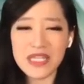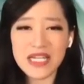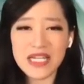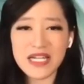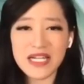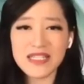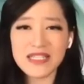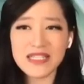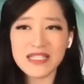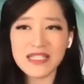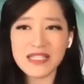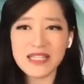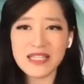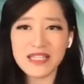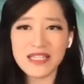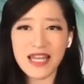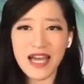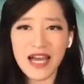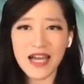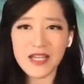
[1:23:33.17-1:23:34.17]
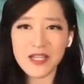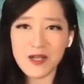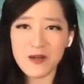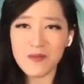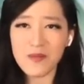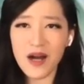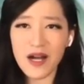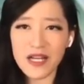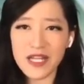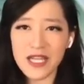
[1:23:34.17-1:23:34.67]
Because, yeah, your
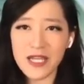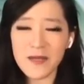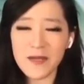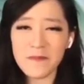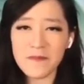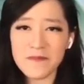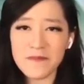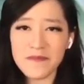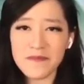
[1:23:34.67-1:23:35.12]
body